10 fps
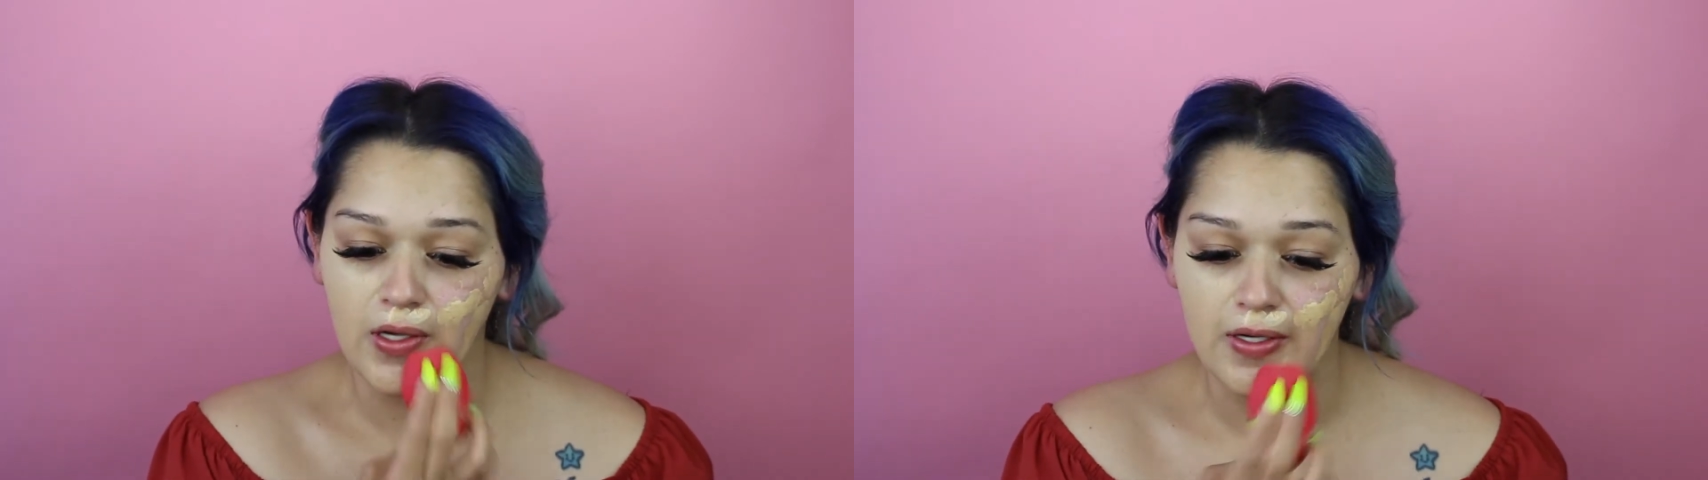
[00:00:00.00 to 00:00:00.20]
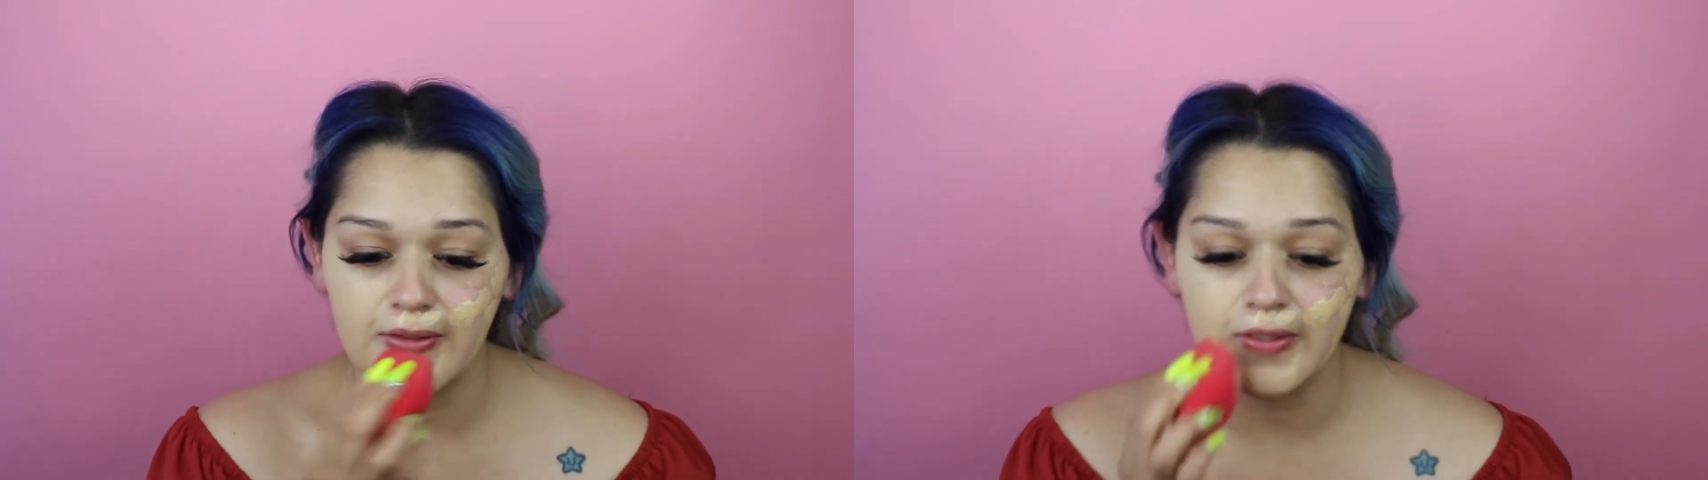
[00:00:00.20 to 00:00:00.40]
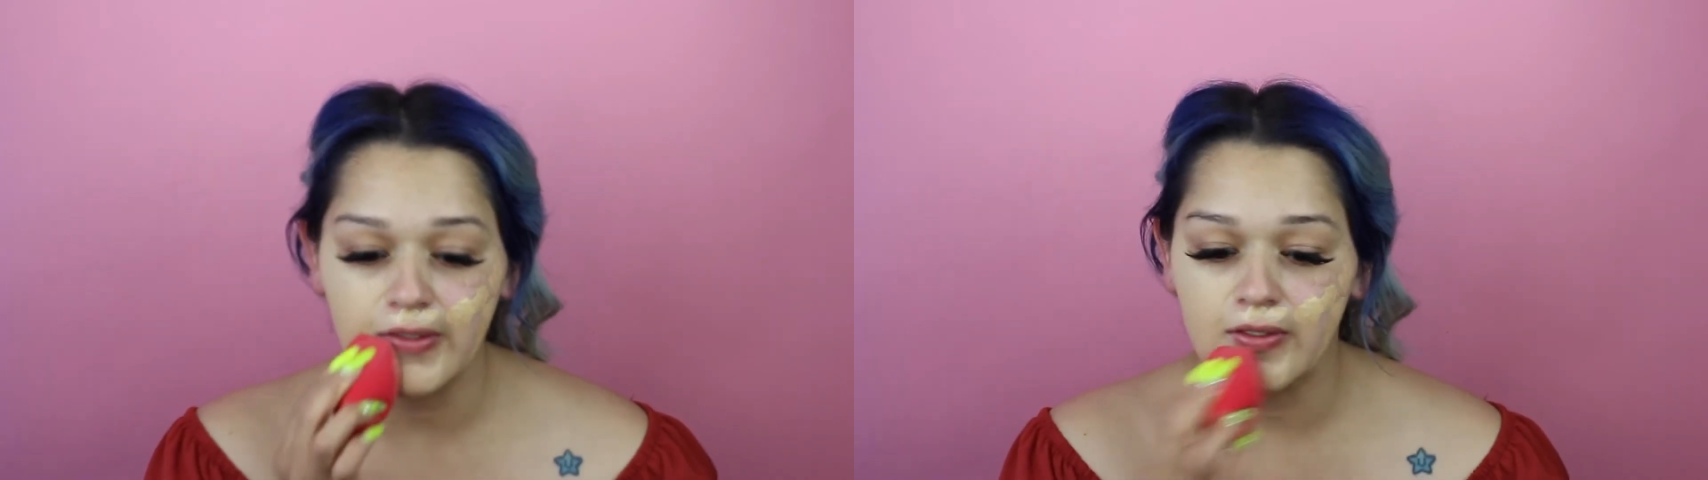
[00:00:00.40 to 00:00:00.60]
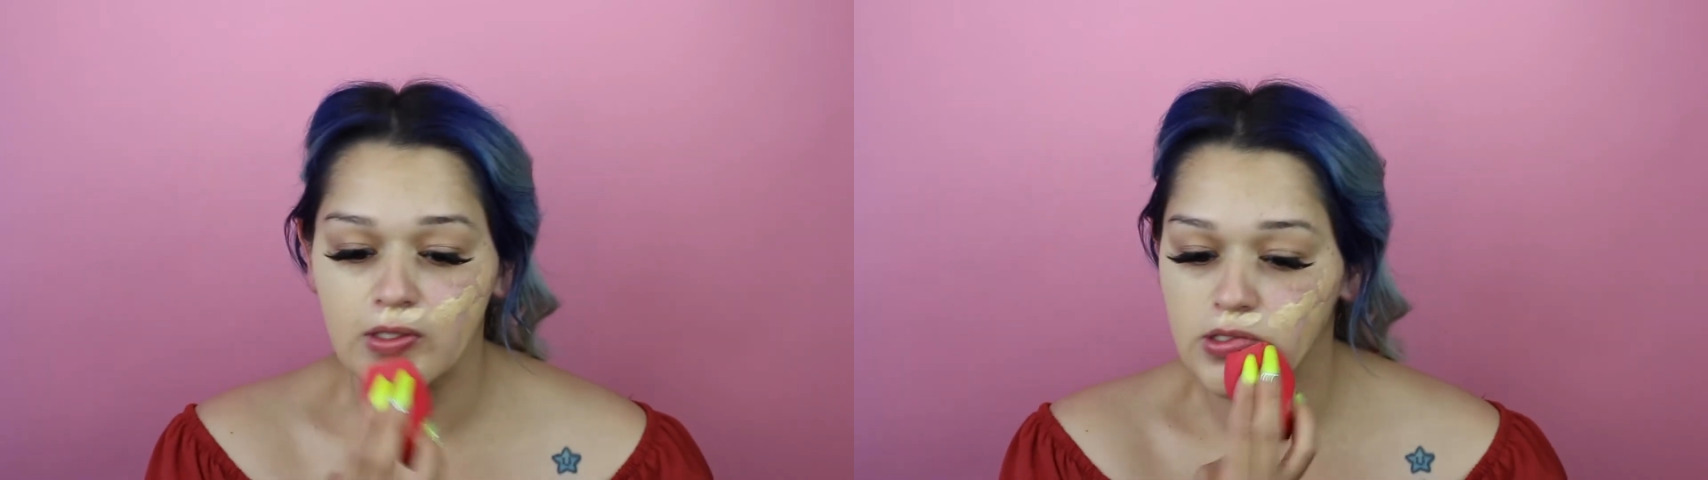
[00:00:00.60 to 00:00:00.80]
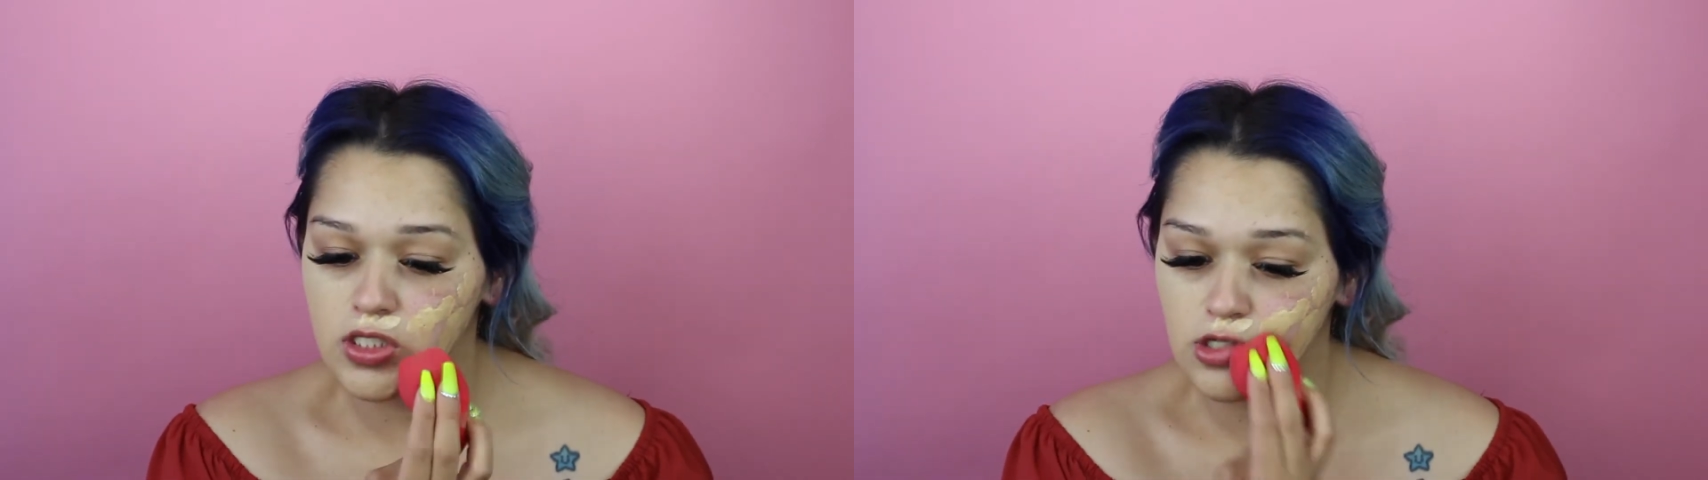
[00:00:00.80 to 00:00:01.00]
guys, like,
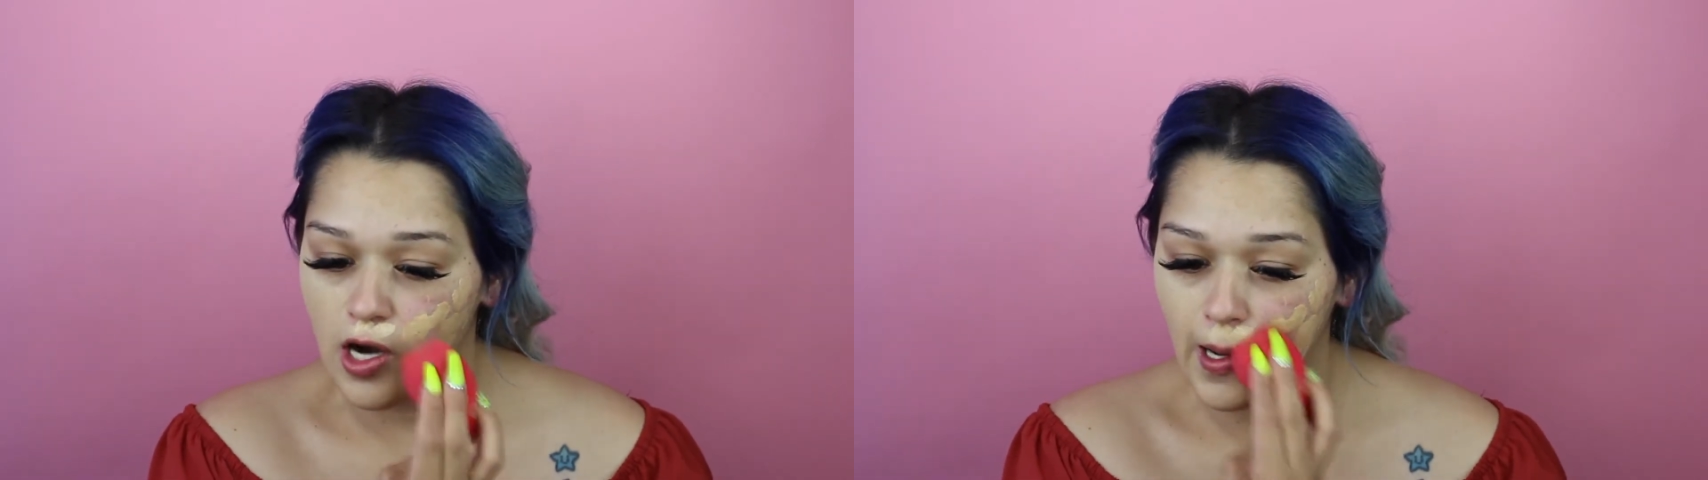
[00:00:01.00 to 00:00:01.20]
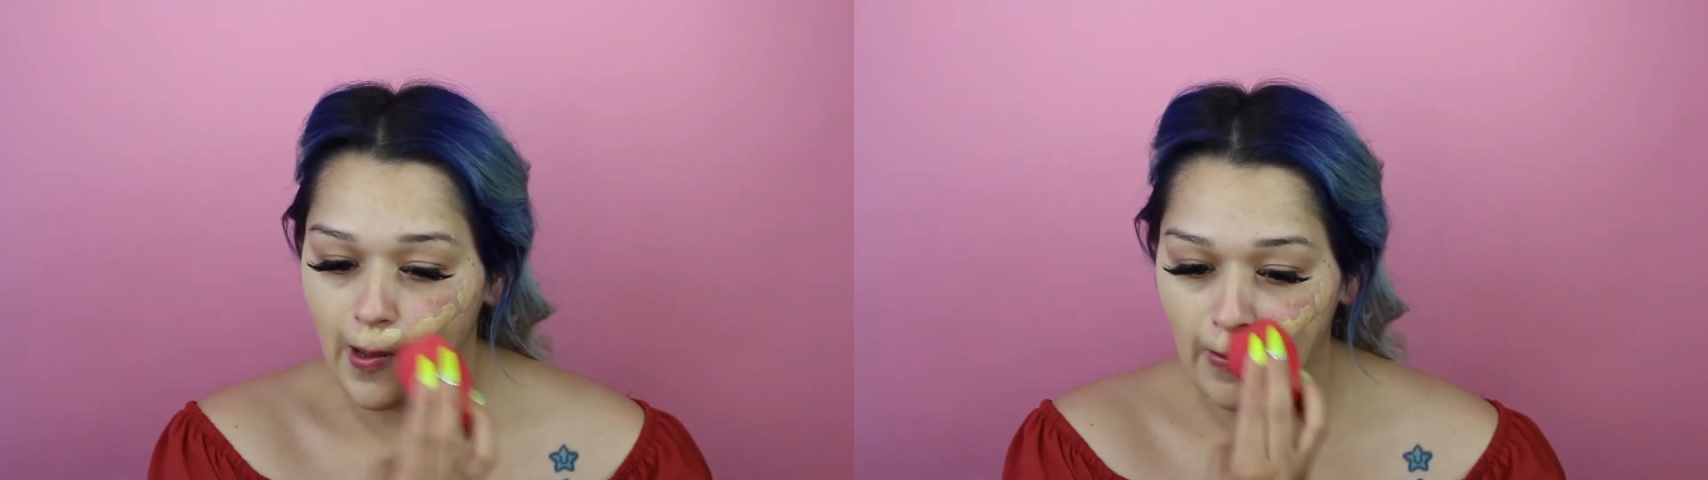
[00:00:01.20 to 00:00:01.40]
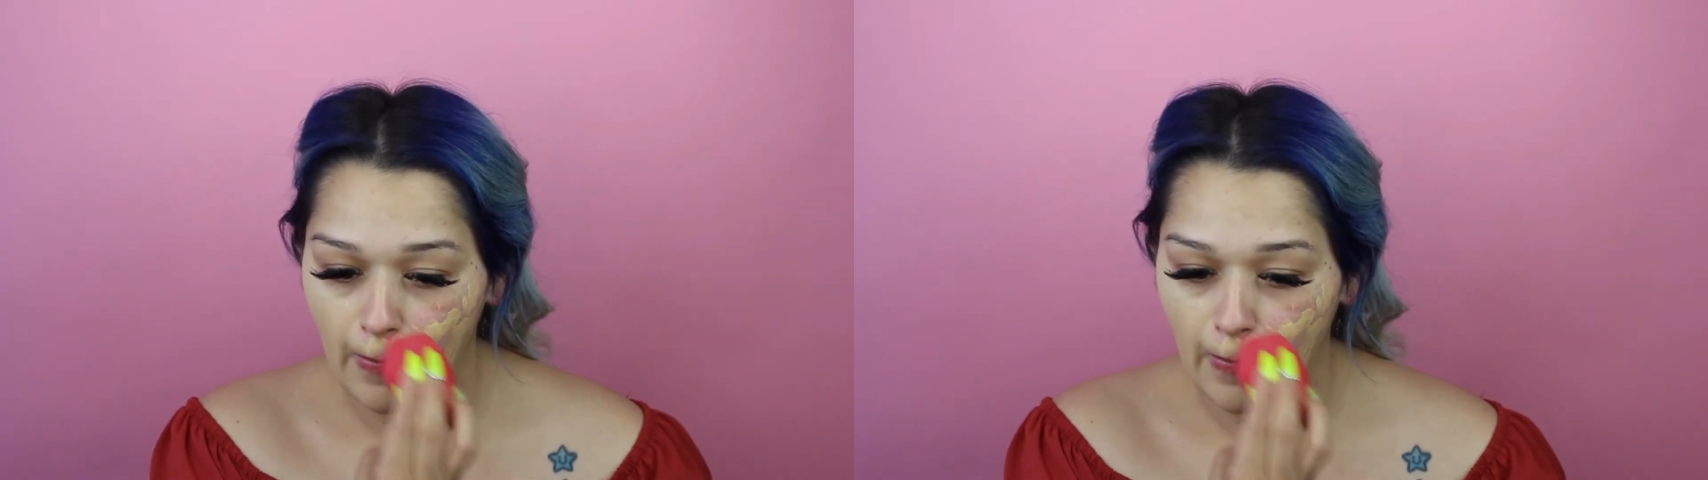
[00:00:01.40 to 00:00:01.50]
you should try it.